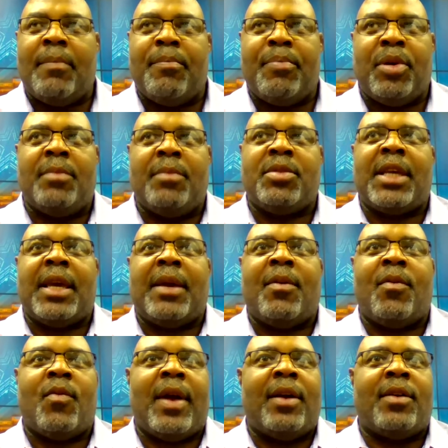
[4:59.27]
and put them say
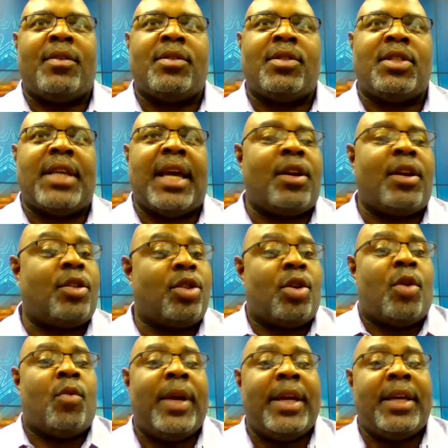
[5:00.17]
around second or
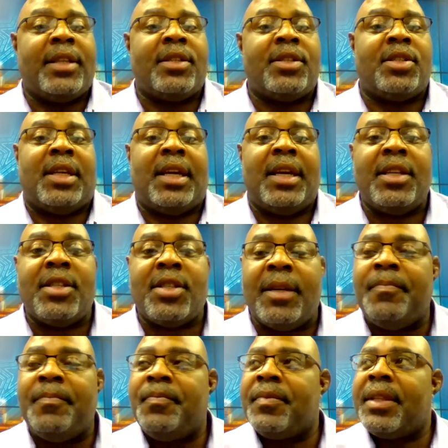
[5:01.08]
third week of the
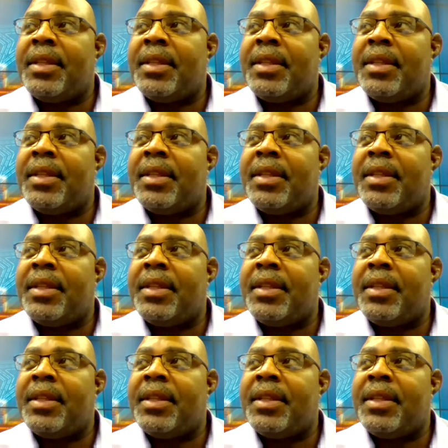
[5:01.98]
season,